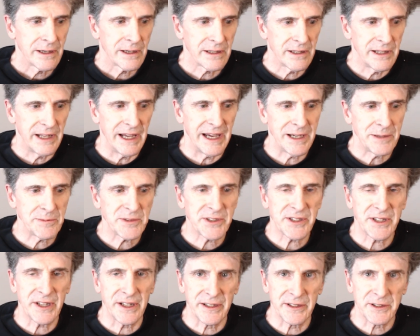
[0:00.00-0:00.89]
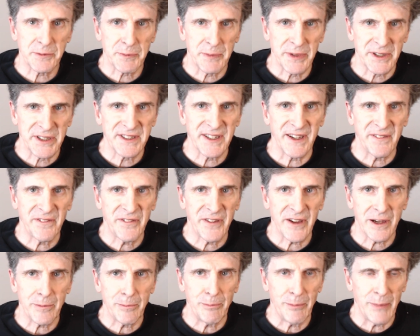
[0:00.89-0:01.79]
claims that a
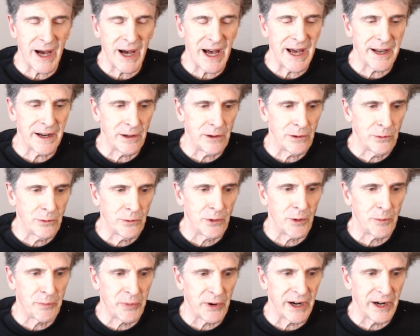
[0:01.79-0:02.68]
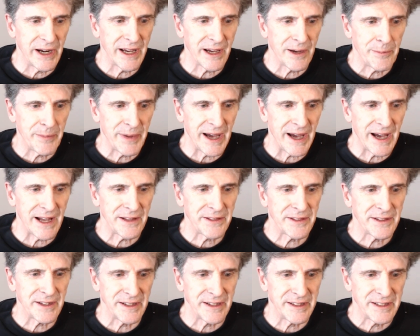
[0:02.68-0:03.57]
specific model will bring
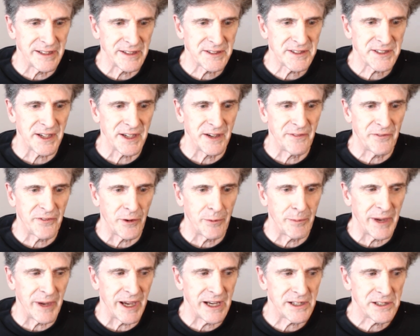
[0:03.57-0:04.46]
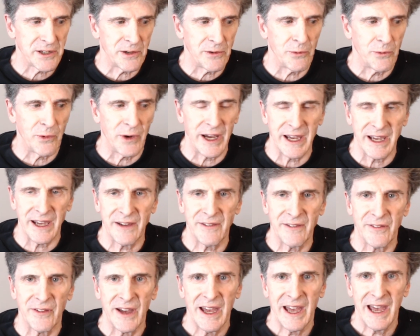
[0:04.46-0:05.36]
about the disinformation
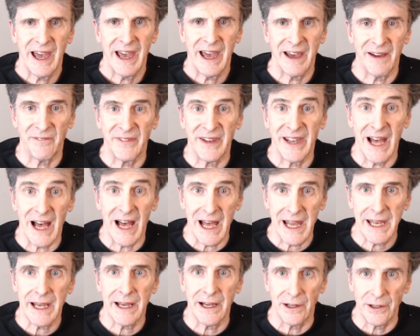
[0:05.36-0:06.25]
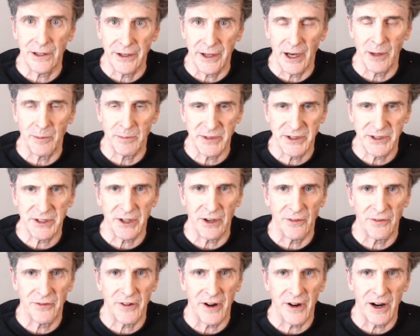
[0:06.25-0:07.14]
wave have not held up so
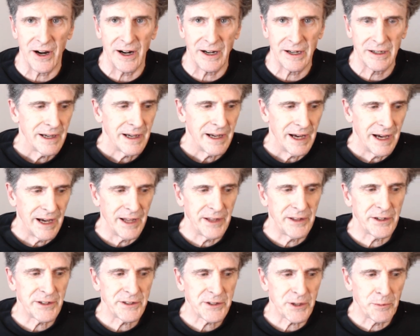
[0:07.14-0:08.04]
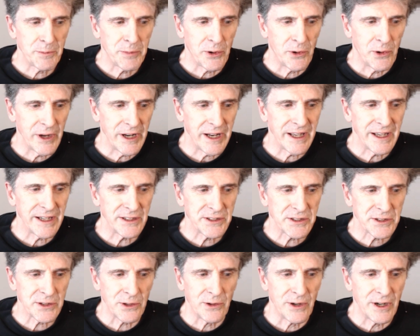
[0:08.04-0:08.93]
far. Others are pointing at
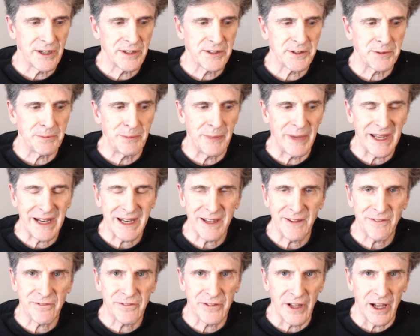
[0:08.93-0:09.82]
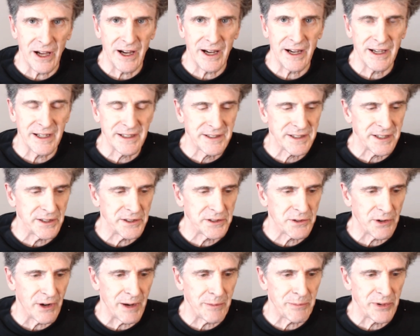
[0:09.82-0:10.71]
Sora's many flaws as
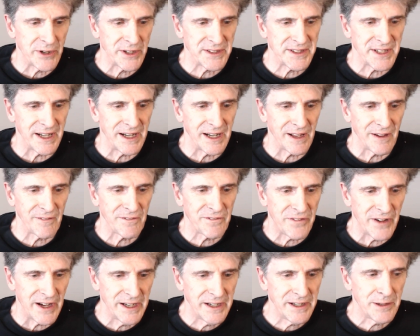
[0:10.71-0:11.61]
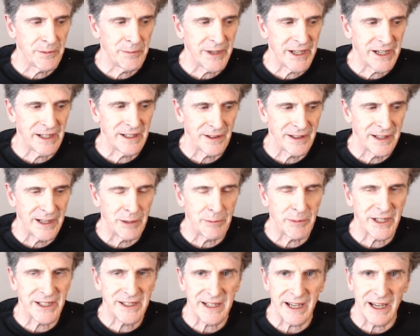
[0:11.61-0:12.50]
representing fundamental
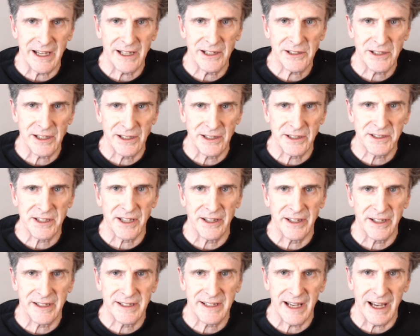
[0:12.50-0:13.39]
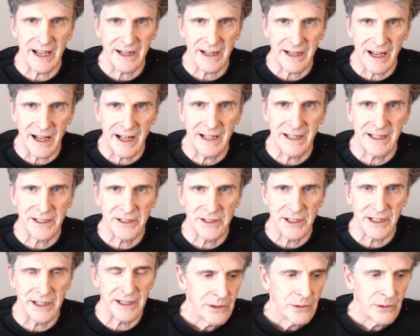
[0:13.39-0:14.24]
limitations of the technology,